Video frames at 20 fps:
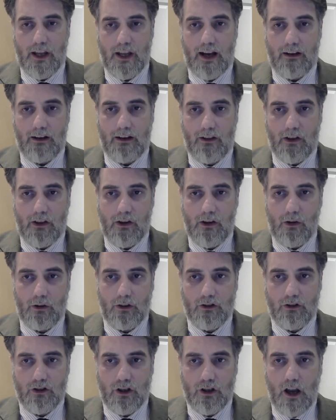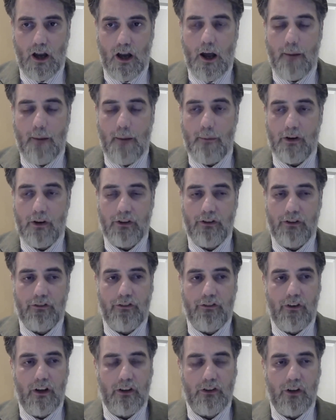and theology, because a
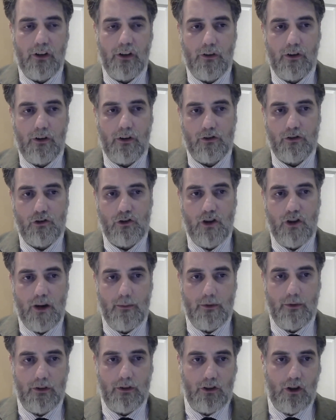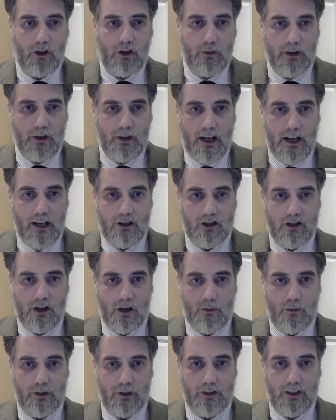philosophical treatment of human nature
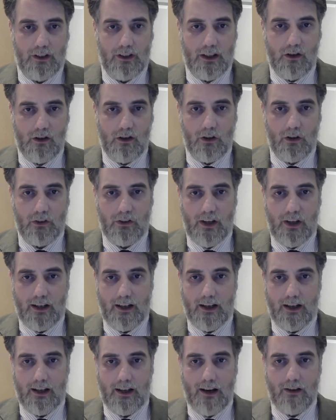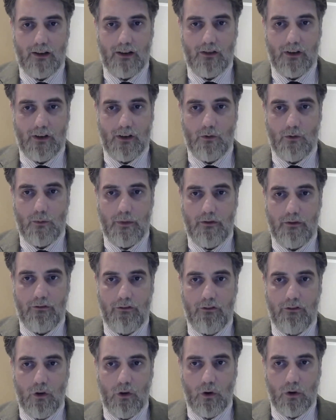which did not take account of it would be
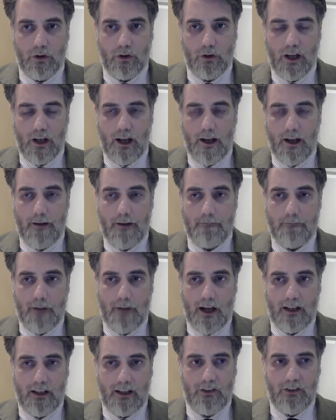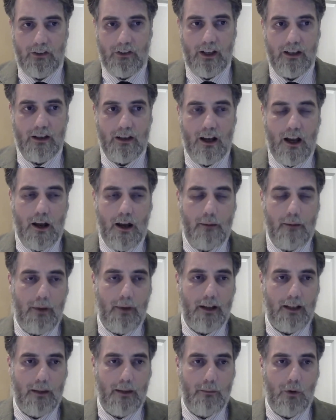flawed, and indeed
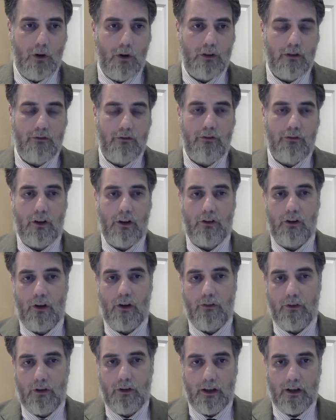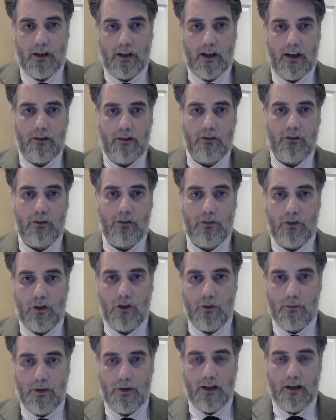many modern philosophical accounts of
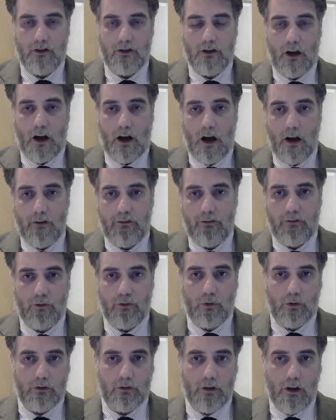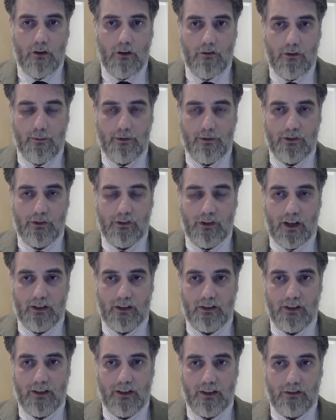human nature are flawed for
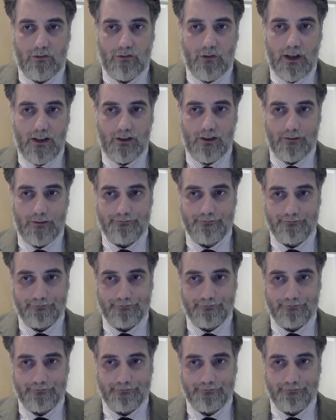precisely this reason.